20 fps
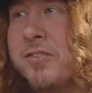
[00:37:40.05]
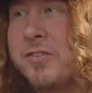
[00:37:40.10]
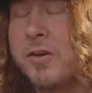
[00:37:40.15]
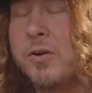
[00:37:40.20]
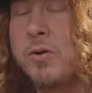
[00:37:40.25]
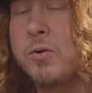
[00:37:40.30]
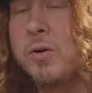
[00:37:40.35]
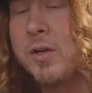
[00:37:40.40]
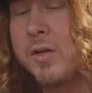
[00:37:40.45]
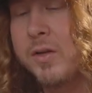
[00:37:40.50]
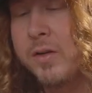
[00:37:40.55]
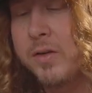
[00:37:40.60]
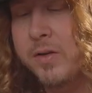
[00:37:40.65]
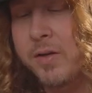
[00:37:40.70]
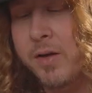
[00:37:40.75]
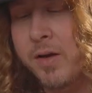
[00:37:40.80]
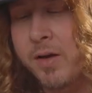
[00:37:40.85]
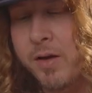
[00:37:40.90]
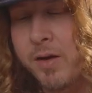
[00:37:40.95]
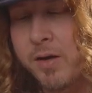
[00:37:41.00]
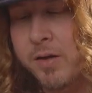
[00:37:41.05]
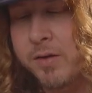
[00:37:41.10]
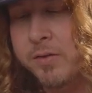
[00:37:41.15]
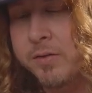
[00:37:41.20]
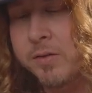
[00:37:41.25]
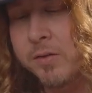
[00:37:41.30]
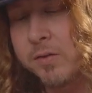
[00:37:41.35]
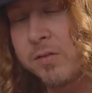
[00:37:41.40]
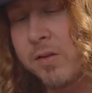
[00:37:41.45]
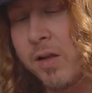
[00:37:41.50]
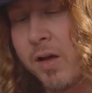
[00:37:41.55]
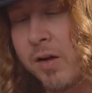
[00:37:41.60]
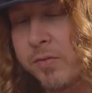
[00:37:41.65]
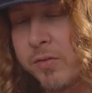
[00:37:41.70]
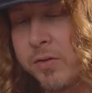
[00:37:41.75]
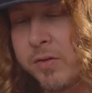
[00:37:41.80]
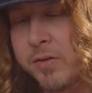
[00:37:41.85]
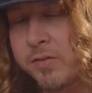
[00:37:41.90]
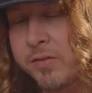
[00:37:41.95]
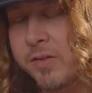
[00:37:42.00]
So Nils
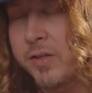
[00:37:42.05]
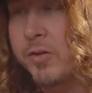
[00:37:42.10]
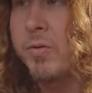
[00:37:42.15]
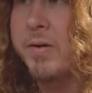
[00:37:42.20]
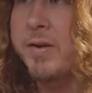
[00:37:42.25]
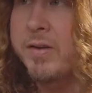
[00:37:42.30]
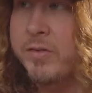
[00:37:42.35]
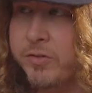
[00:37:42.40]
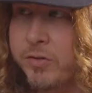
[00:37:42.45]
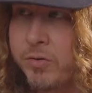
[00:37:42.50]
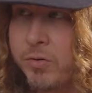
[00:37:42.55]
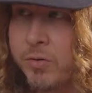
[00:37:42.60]
Lofgren is in Crazy